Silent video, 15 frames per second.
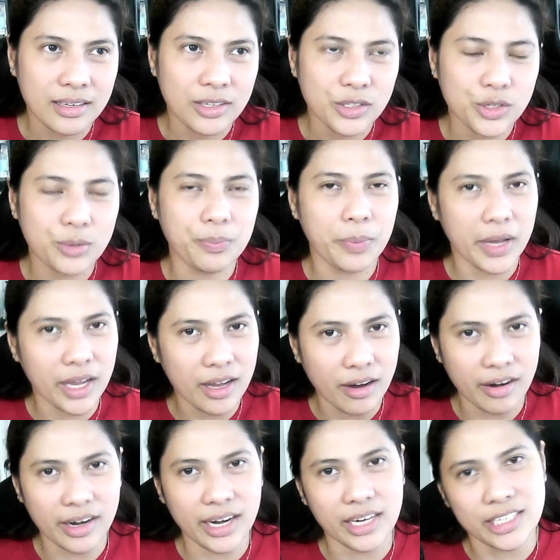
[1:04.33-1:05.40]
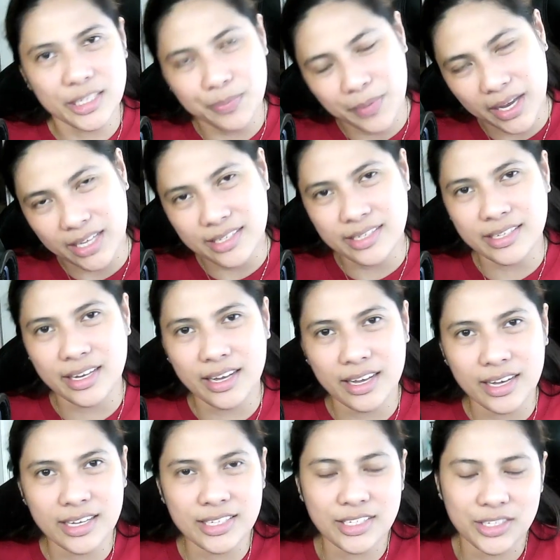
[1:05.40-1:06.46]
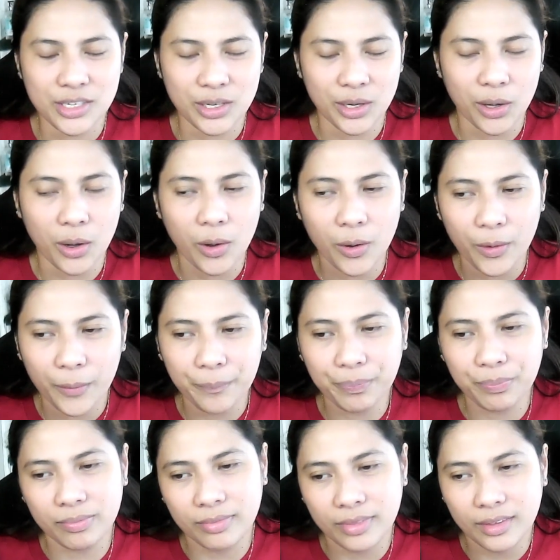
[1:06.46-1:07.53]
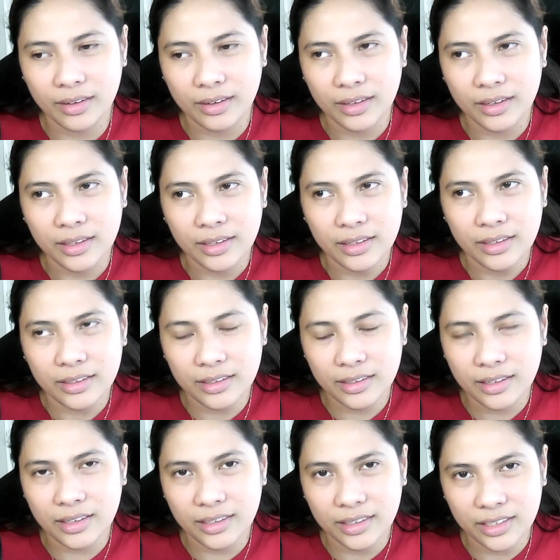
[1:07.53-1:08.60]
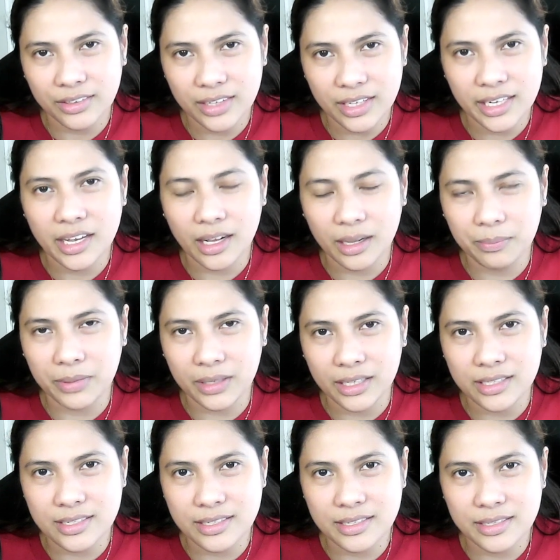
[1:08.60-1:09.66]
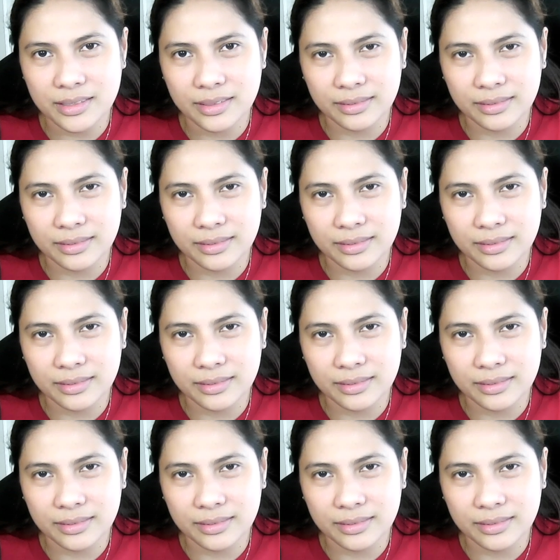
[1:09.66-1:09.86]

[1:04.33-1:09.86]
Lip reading: to pay our expenses, you know. Yeah, it really helps us.